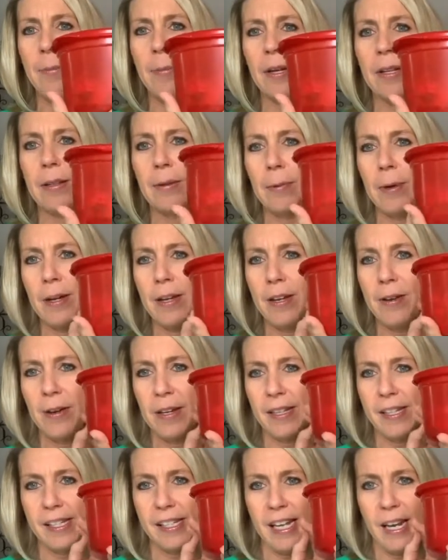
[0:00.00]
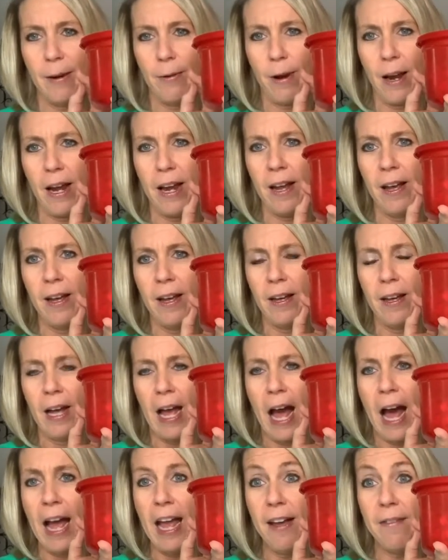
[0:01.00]
but well, you can see, right?
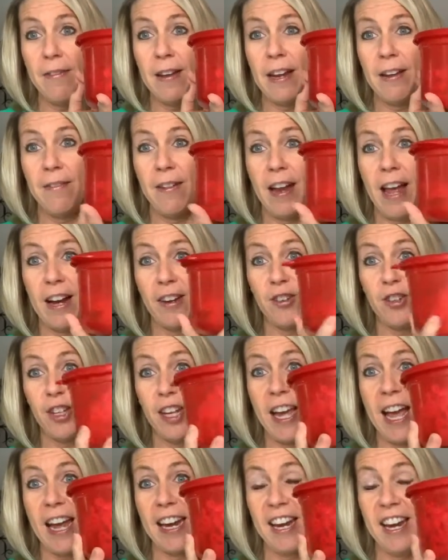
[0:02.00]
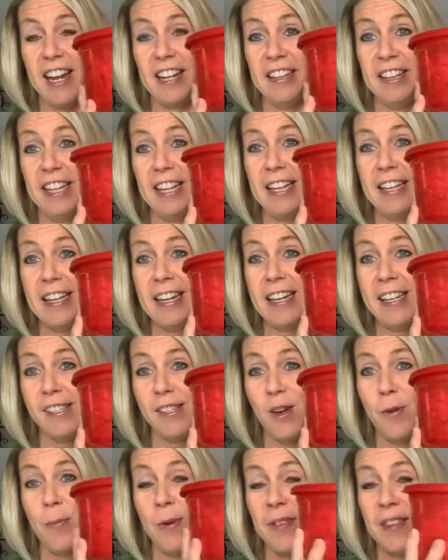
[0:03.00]
I haven't even actually had any. Lily has
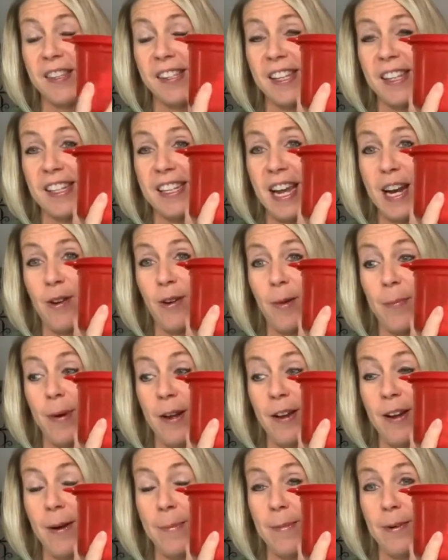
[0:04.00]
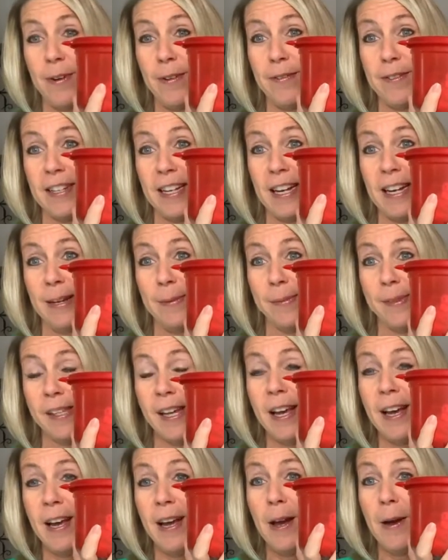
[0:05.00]
opened this container up a number of times.
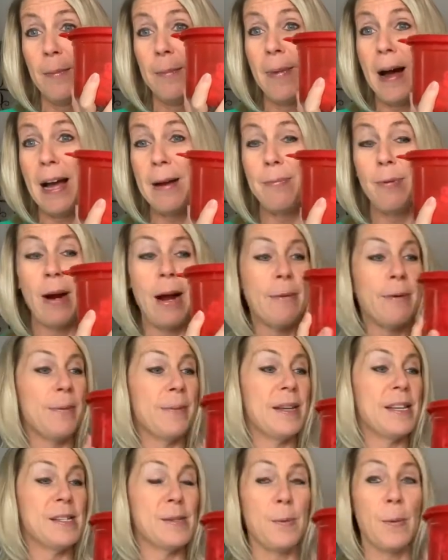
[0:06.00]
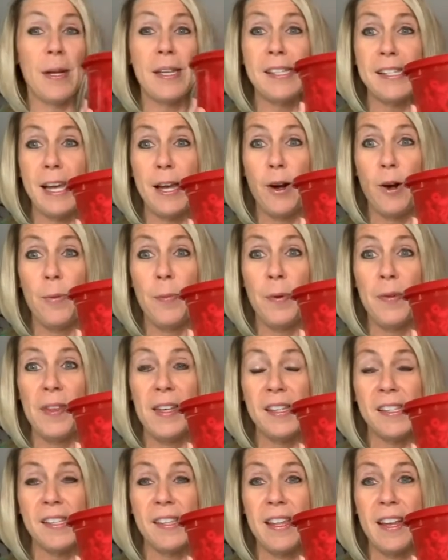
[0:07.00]
My problem is once I open
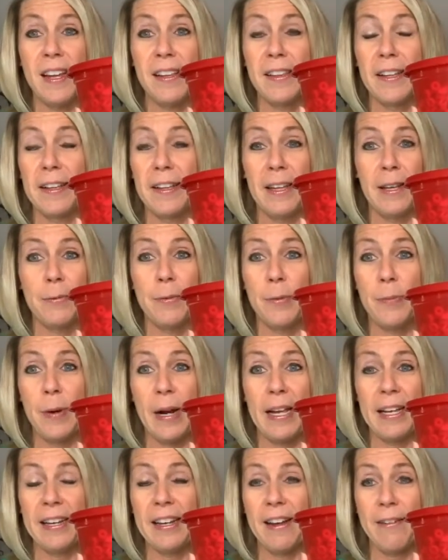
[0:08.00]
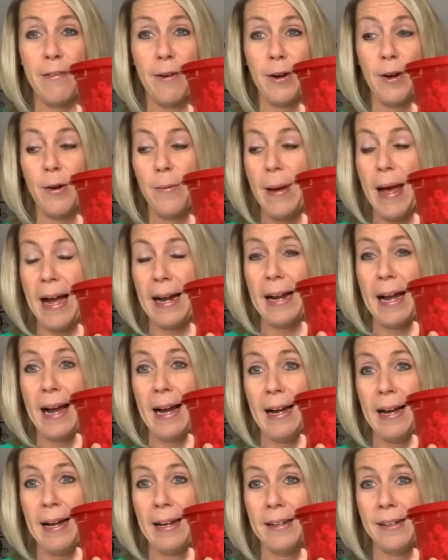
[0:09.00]
this thing, the lid will probably never go back
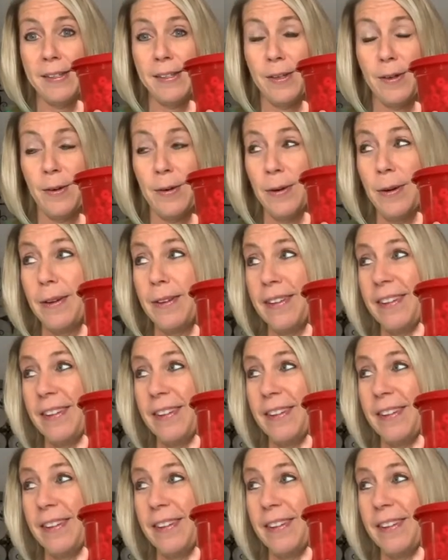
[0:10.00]
on. So